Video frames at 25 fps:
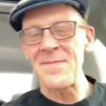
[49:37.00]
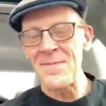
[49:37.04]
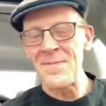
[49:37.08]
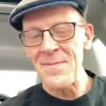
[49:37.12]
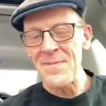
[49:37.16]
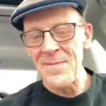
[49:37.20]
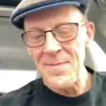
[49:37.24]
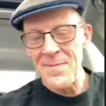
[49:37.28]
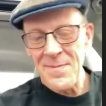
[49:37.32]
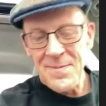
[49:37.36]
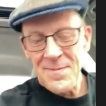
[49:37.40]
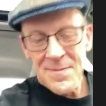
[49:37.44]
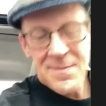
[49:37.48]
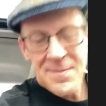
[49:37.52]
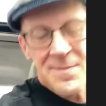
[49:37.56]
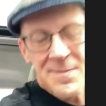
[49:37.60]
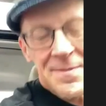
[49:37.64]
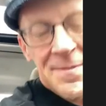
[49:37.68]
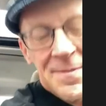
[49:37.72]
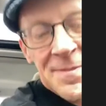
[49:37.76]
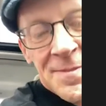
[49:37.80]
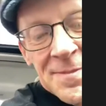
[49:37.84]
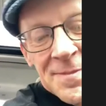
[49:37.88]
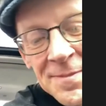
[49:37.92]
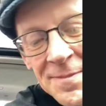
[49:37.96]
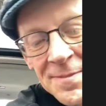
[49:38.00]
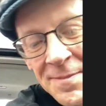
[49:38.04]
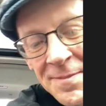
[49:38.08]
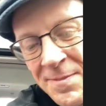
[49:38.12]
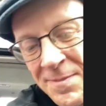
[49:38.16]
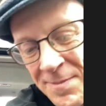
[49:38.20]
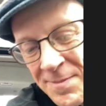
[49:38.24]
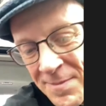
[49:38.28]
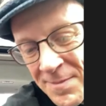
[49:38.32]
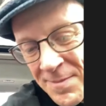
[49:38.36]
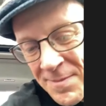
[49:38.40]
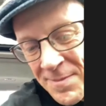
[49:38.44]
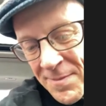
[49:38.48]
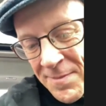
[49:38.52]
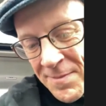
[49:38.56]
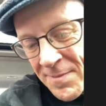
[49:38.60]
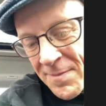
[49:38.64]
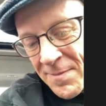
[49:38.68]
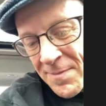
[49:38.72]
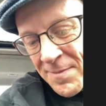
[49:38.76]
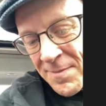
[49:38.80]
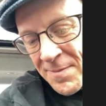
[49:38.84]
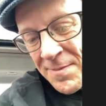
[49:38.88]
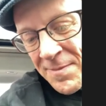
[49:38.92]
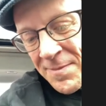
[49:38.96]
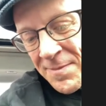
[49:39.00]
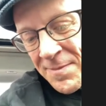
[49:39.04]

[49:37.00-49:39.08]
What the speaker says: and more. And I will